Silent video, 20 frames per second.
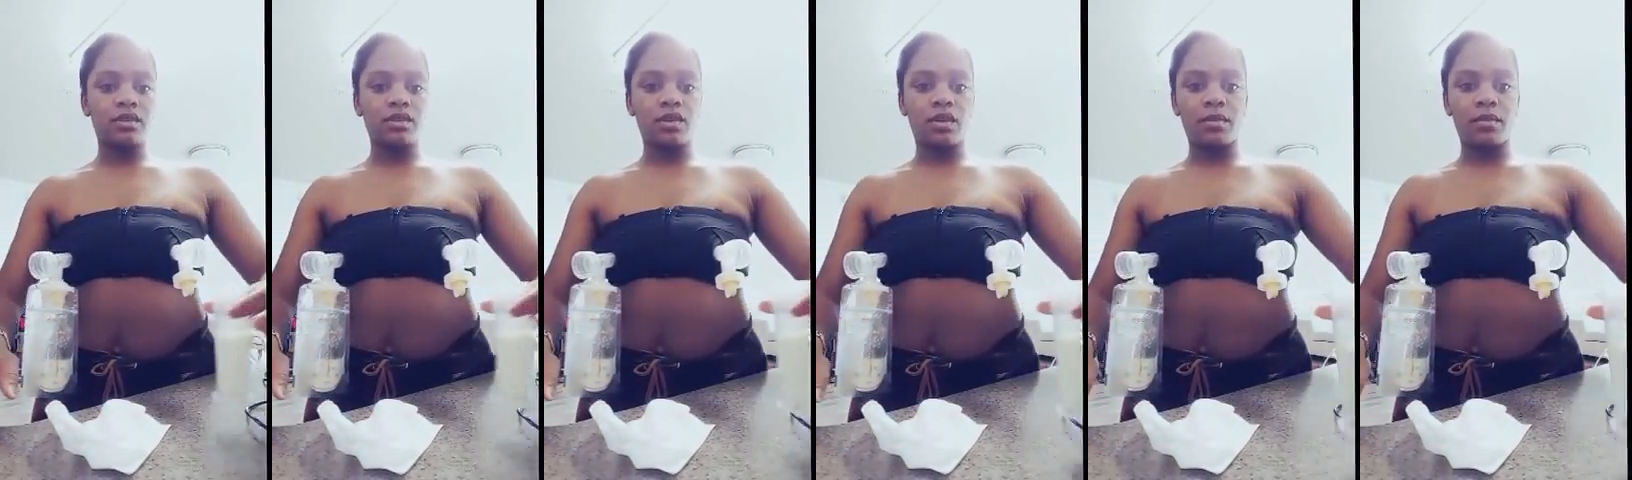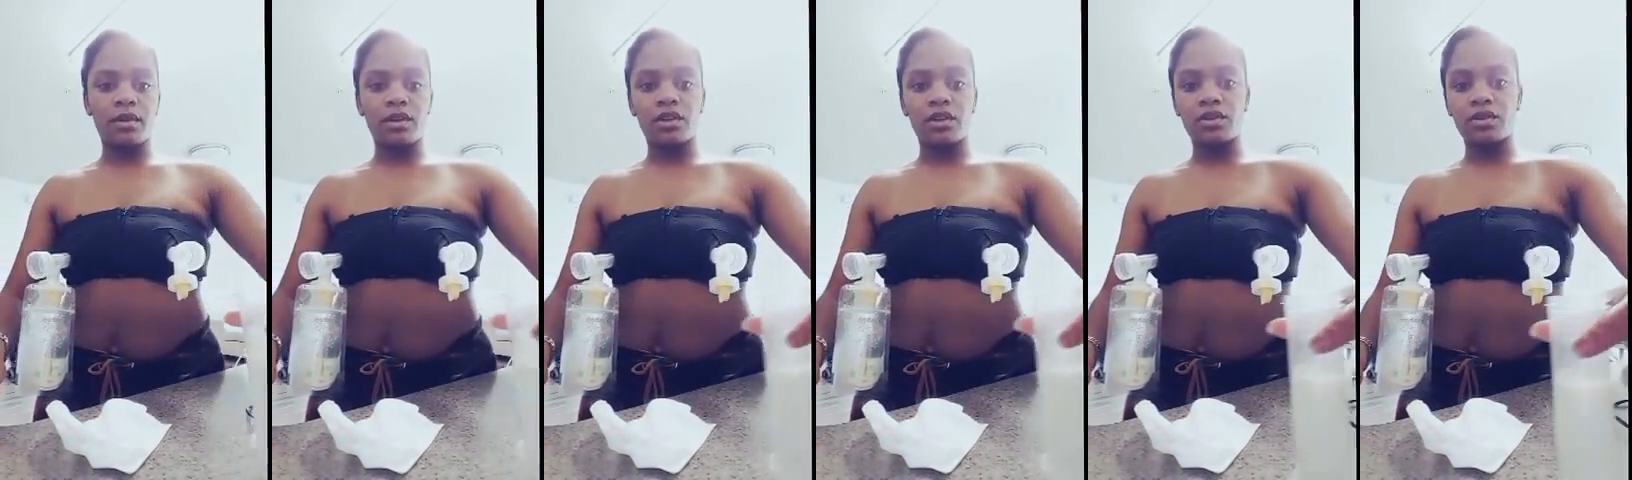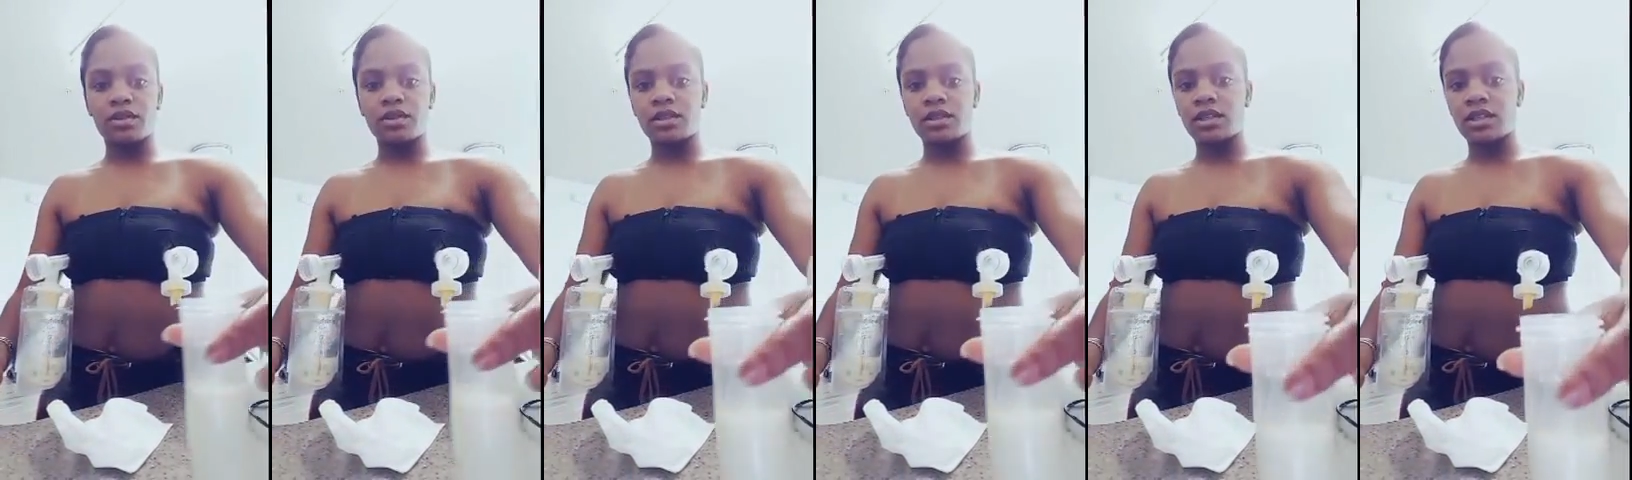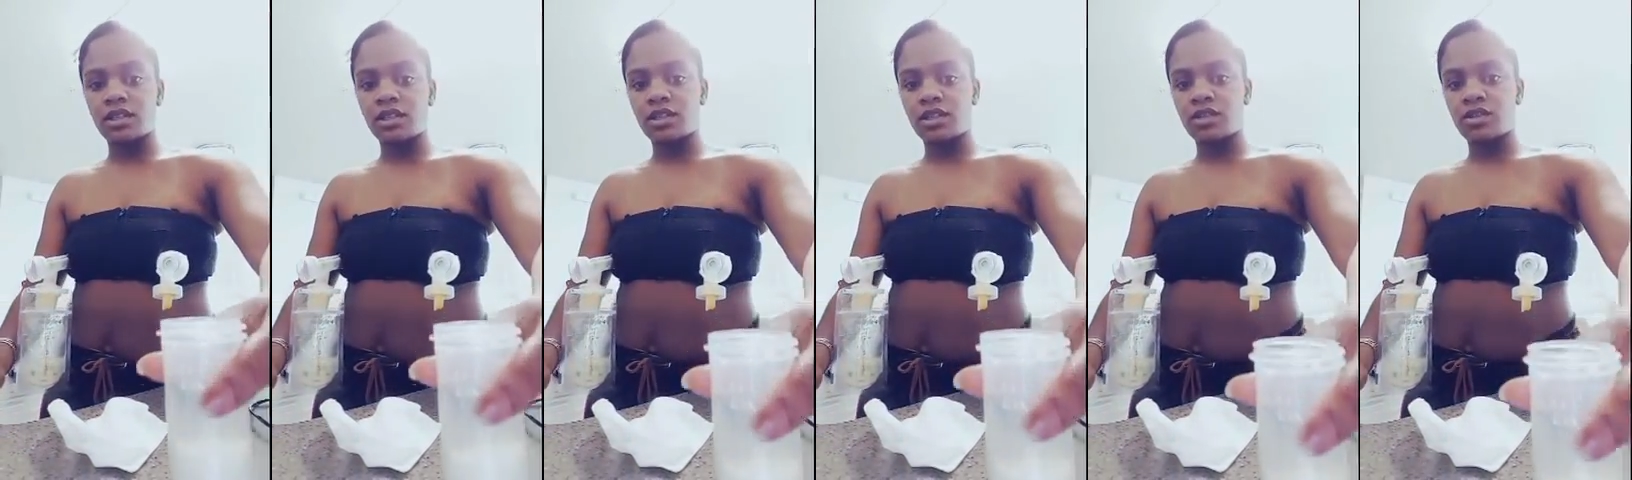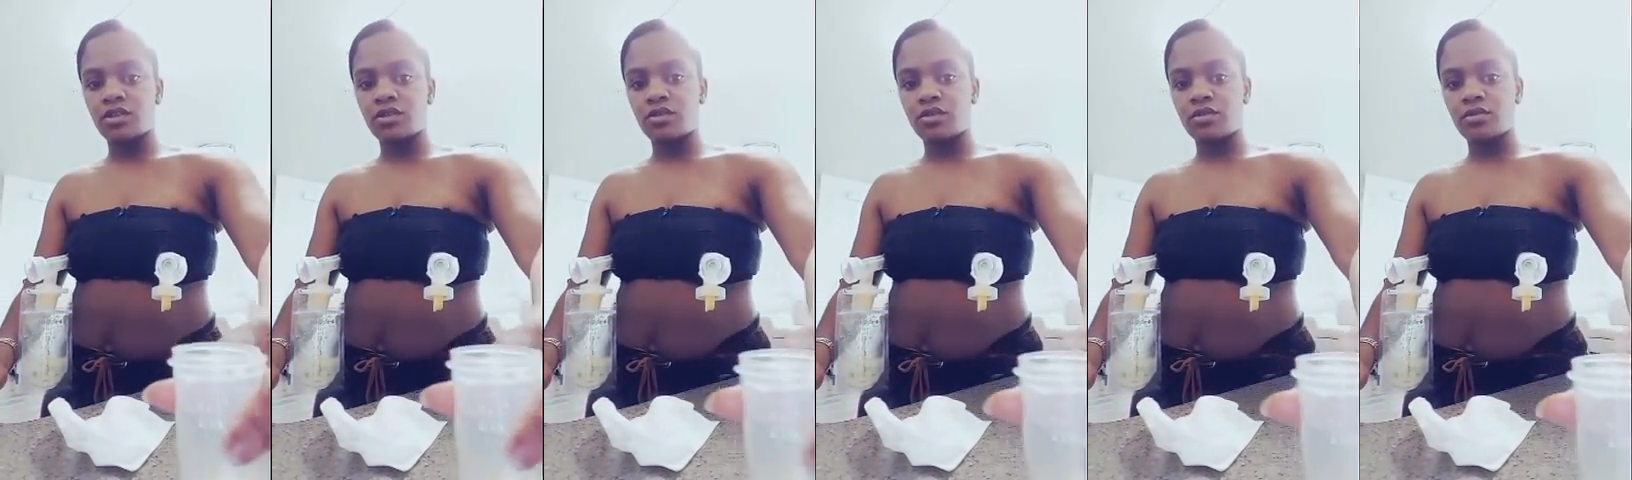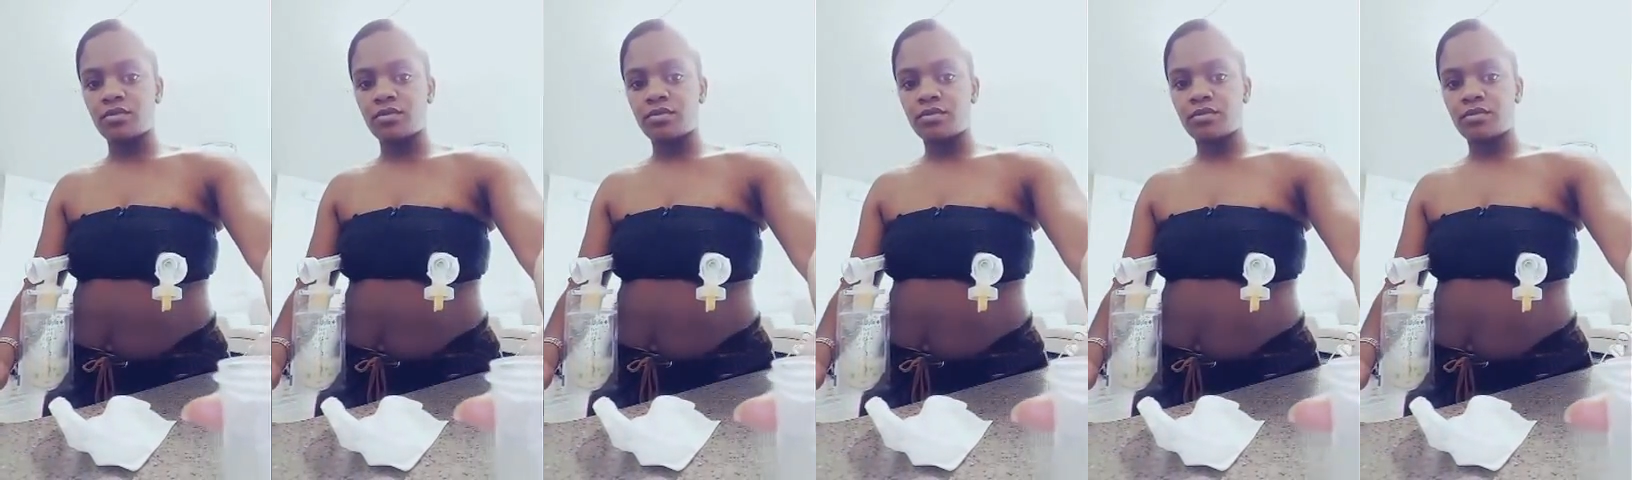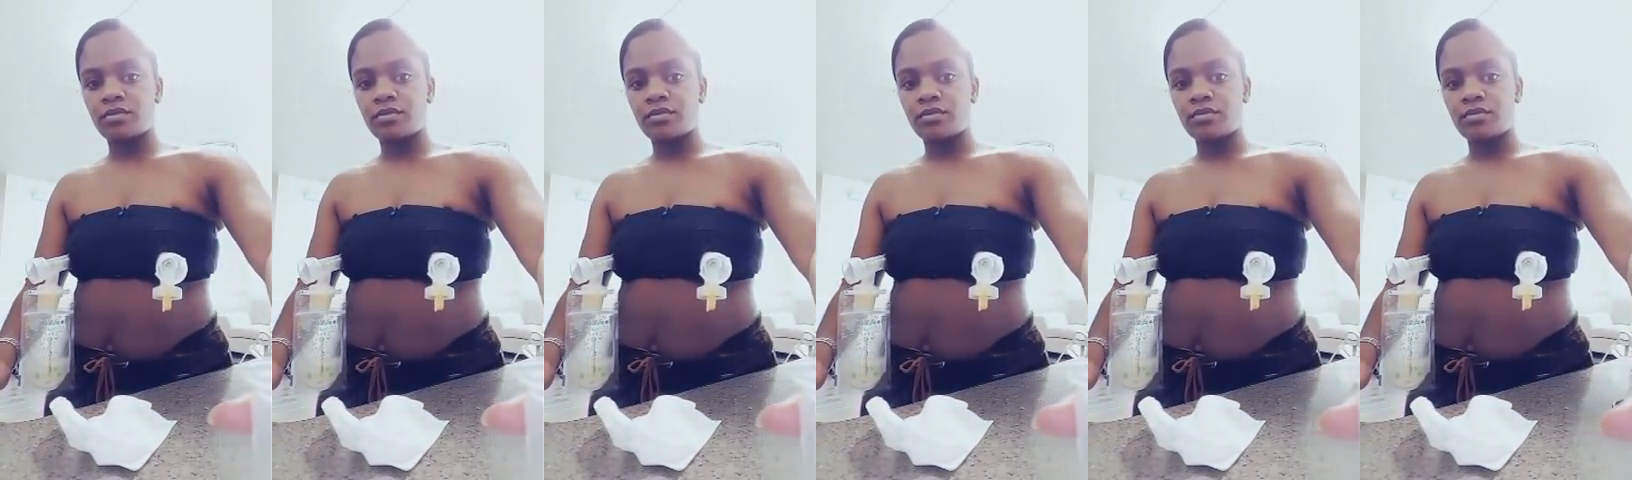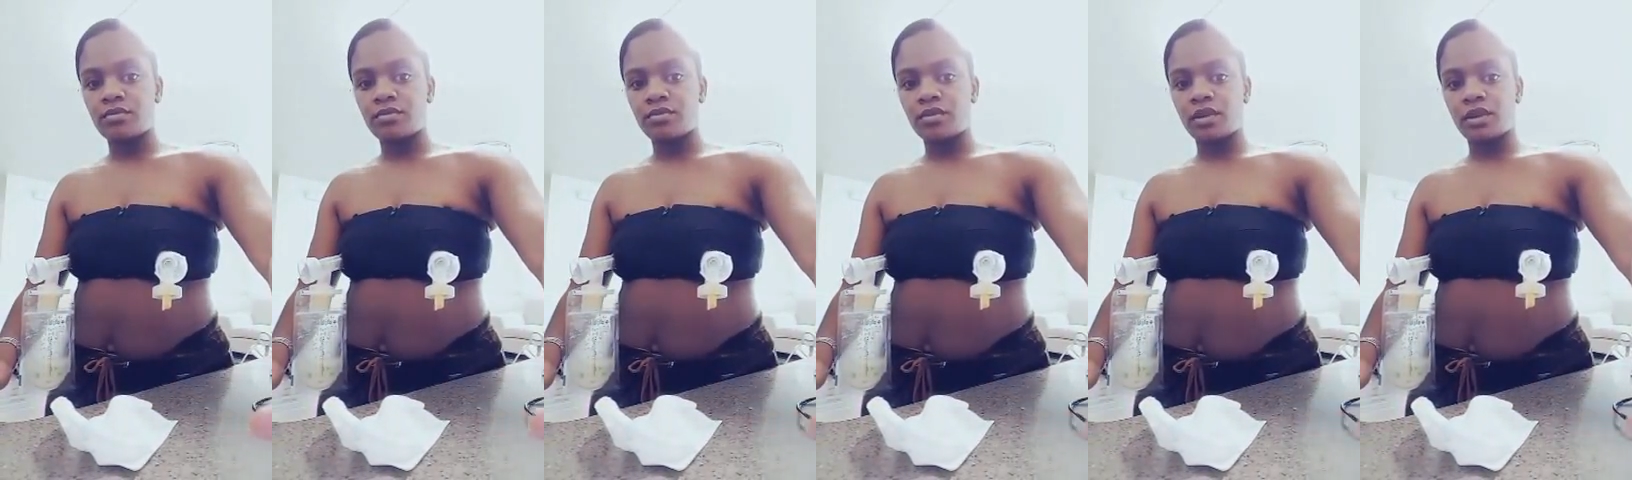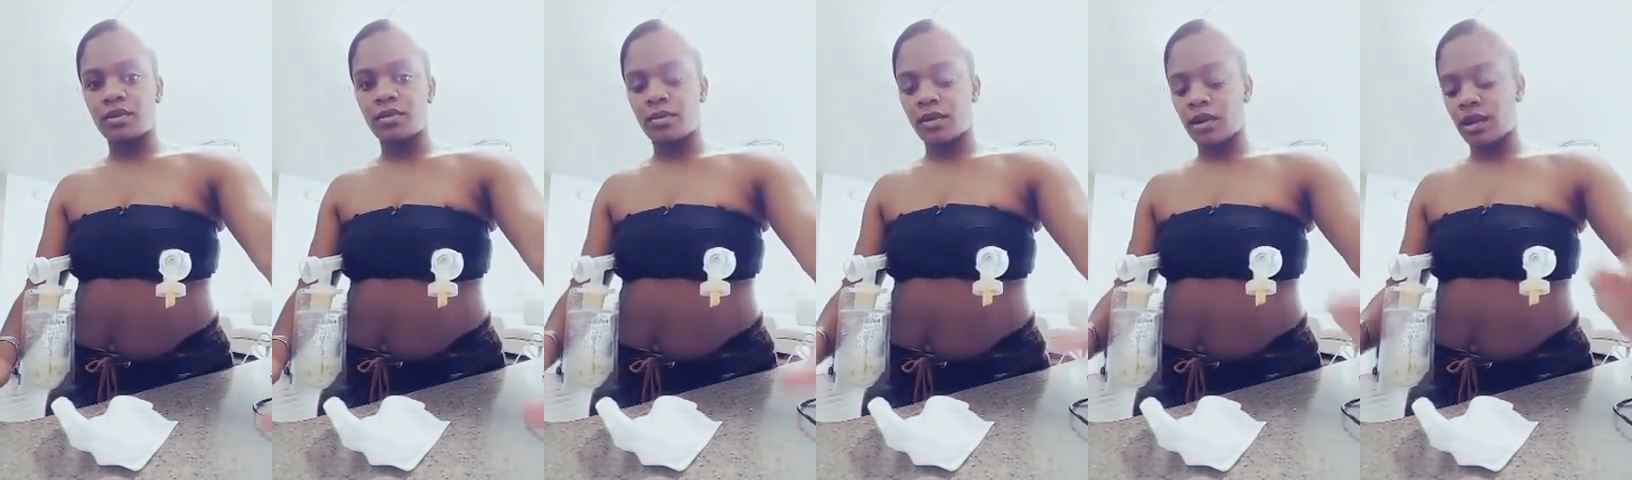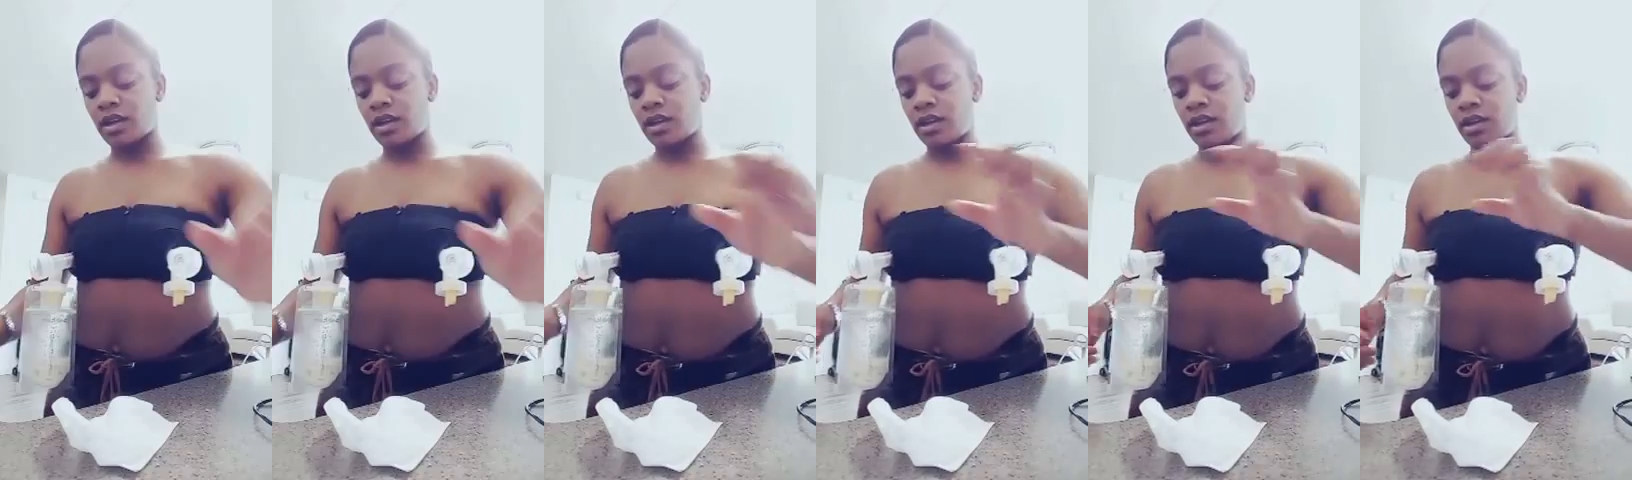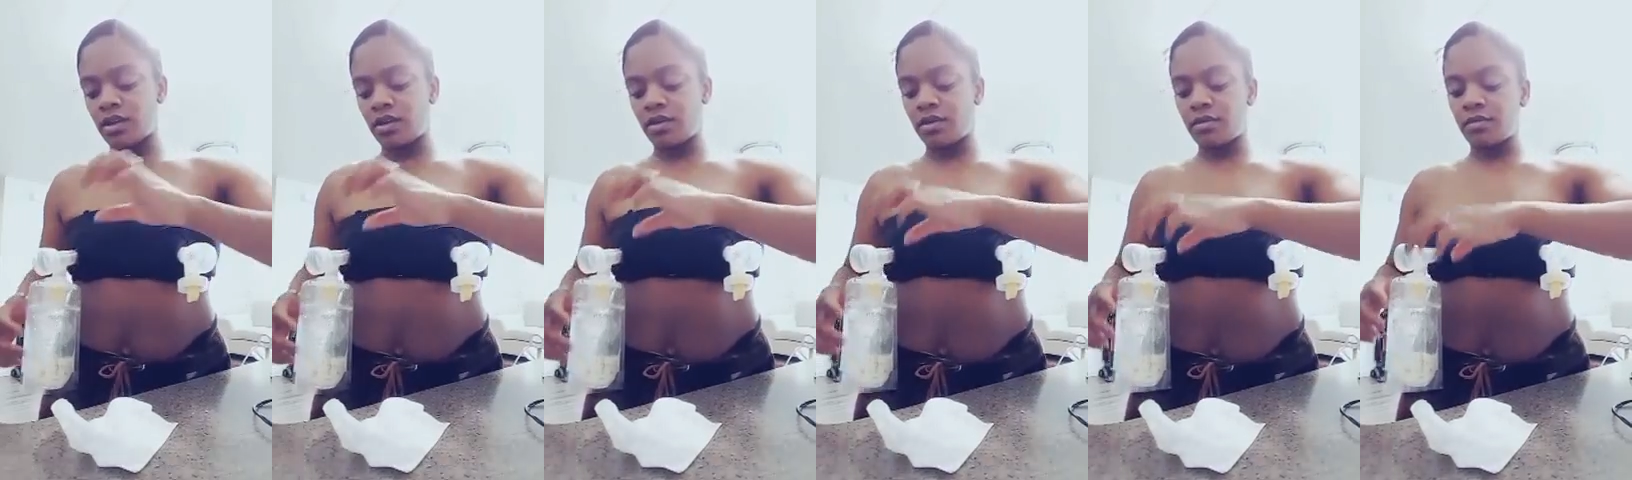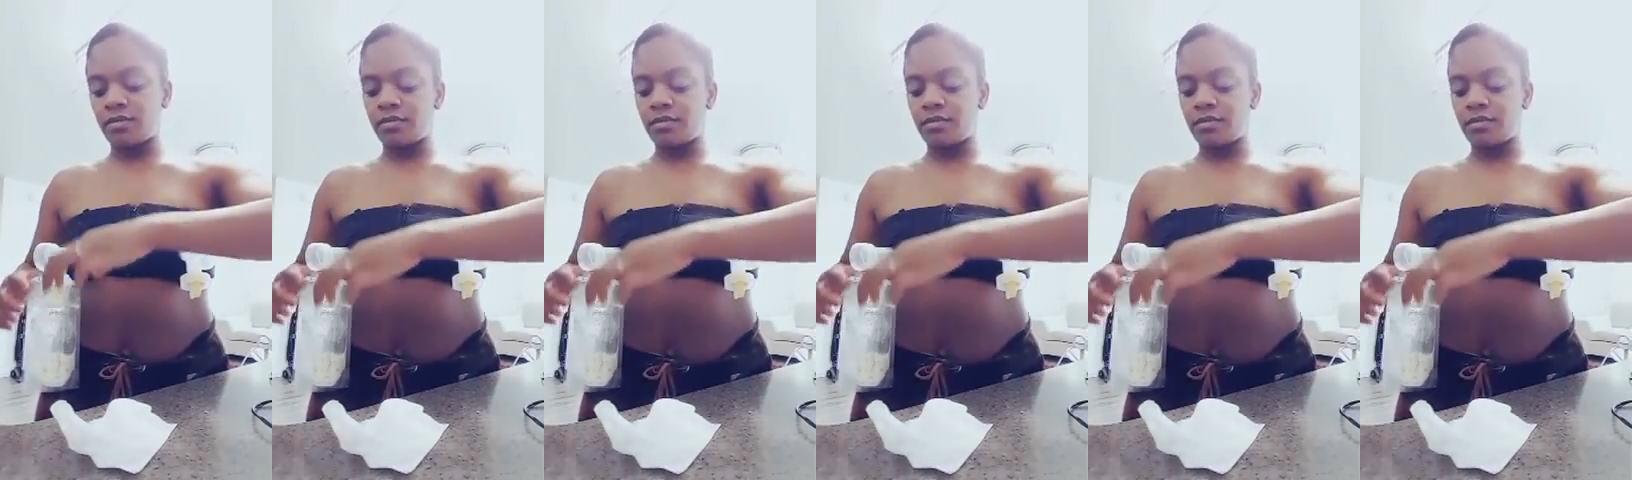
So I'm going to use this tube, put it right here,